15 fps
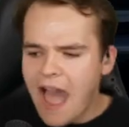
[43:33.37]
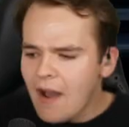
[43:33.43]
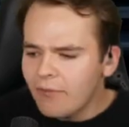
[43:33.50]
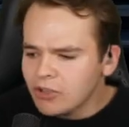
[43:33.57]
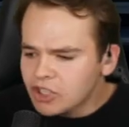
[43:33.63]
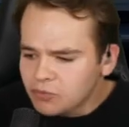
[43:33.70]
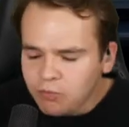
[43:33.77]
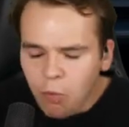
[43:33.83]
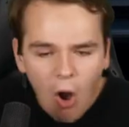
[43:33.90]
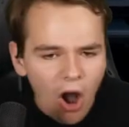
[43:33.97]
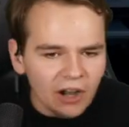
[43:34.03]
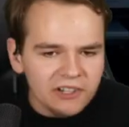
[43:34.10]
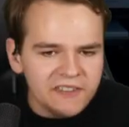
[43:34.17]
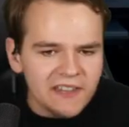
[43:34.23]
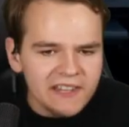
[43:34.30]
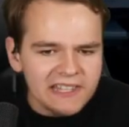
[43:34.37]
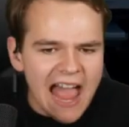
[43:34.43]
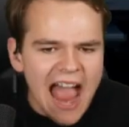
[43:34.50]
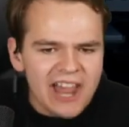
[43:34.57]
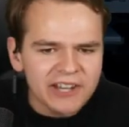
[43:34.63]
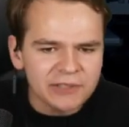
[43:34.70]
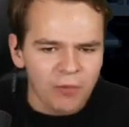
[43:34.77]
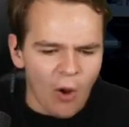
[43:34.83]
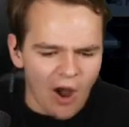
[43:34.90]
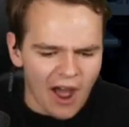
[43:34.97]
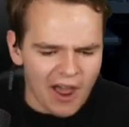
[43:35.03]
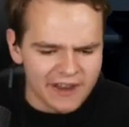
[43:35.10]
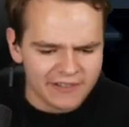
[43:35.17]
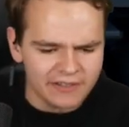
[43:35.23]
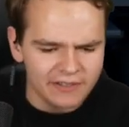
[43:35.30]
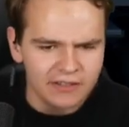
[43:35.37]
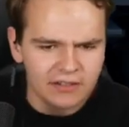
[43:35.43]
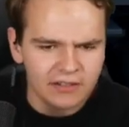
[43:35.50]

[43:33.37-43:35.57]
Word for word: That was worse than the last one!